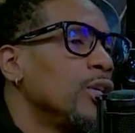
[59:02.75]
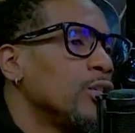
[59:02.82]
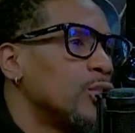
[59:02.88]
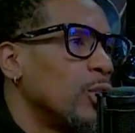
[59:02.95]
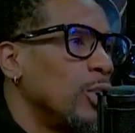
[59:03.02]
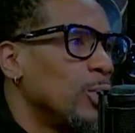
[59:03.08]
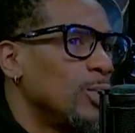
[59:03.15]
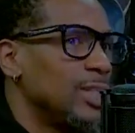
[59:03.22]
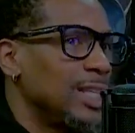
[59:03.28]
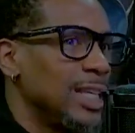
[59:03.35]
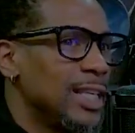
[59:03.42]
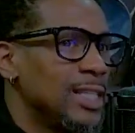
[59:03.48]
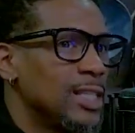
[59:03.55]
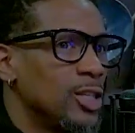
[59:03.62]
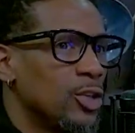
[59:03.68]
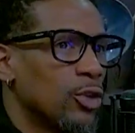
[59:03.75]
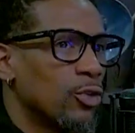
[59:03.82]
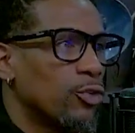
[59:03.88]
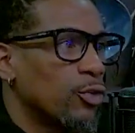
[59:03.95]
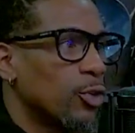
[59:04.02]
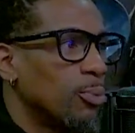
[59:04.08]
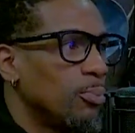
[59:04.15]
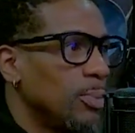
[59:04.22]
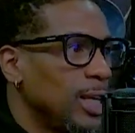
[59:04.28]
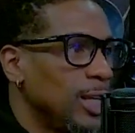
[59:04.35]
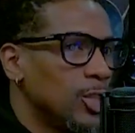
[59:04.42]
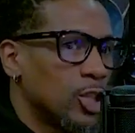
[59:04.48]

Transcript: So it was easier for me to